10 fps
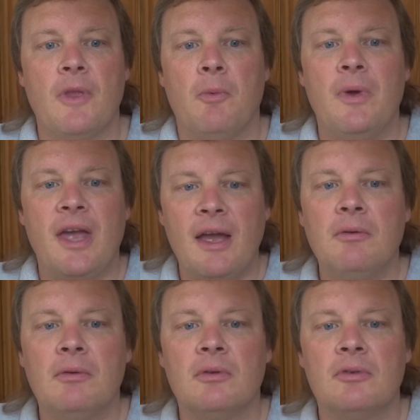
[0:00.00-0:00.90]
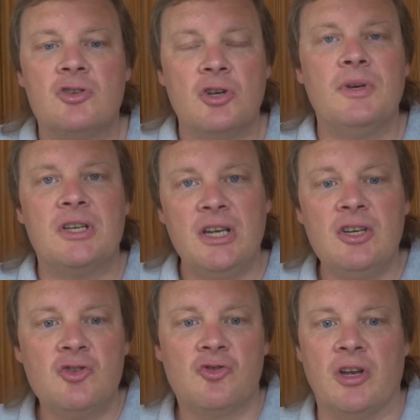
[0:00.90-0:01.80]
Without Jewish
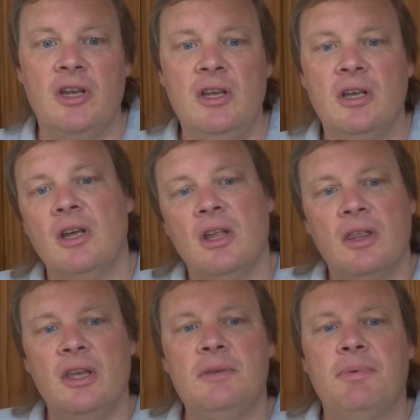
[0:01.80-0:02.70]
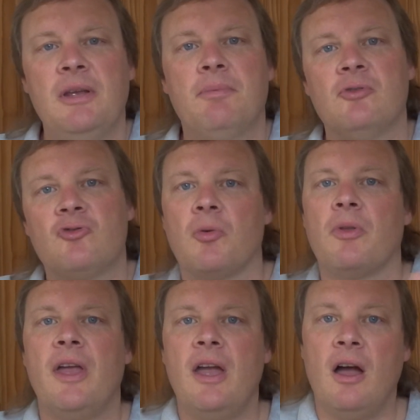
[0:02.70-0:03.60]
history, these people drew
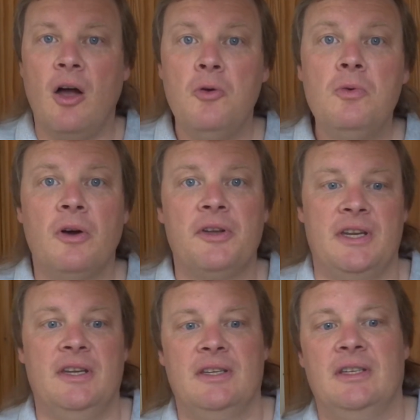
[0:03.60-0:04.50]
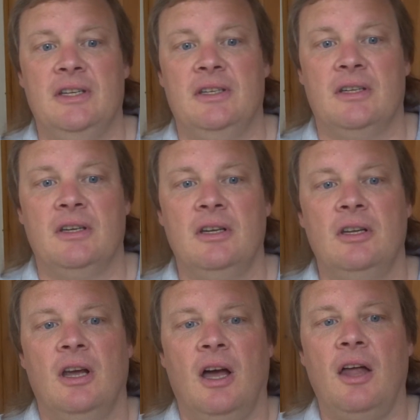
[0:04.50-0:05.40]
on their own identities
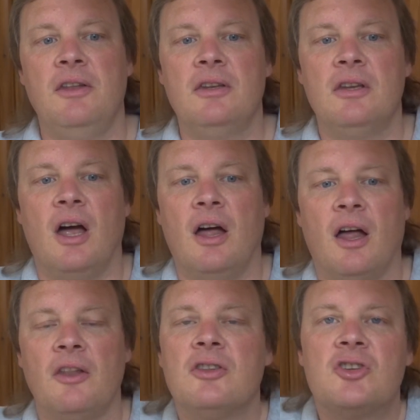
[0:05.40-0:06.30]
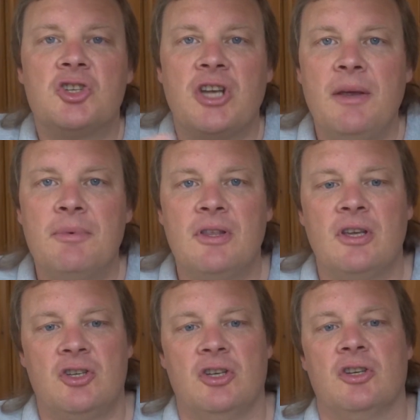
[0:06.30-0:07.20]
and shaped
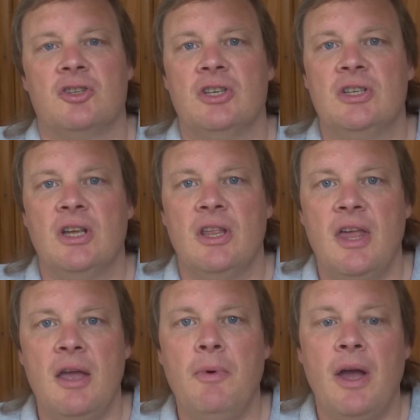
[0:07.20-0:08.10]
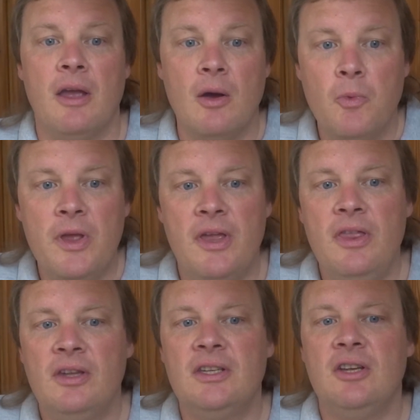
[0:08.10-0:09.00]
their churches their way,
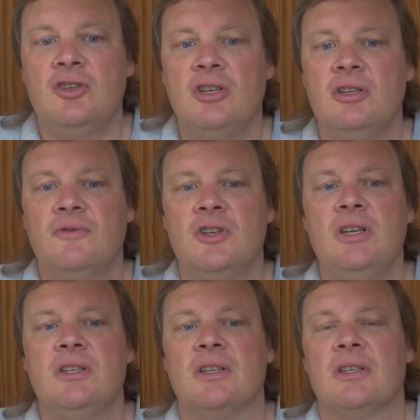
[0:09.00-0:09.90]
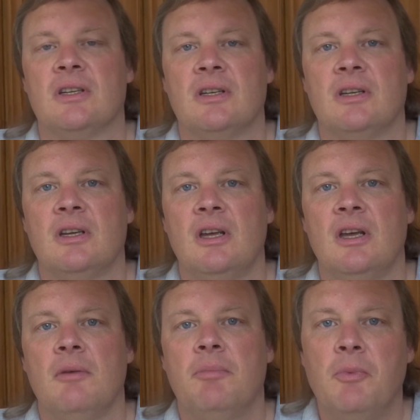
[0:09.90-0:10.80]
within the teachings of Jesus,
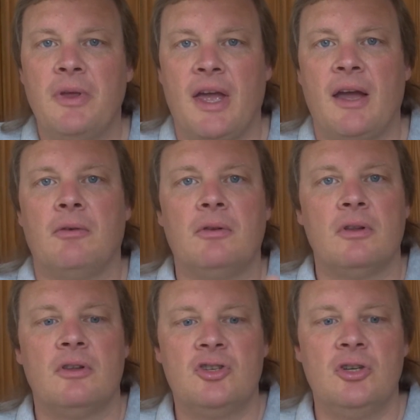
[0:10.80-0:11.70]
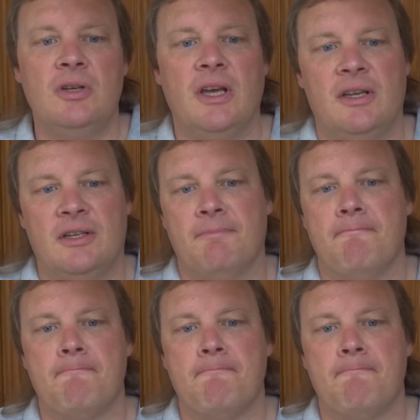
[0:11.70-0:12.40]
but without the Judaism.